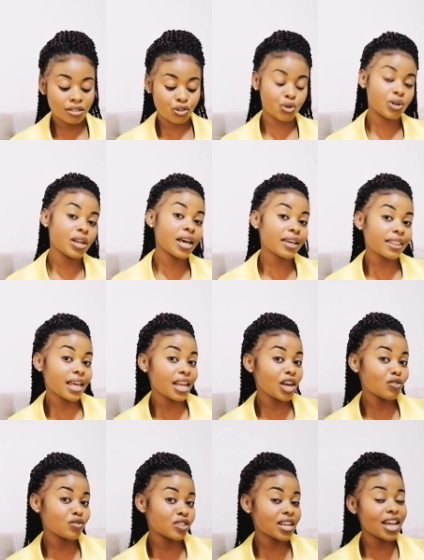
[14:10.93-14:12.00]
do you like their
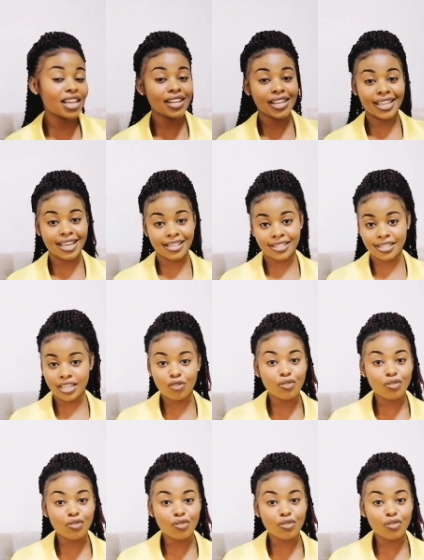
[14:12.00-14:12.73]
lifestyle? Yes.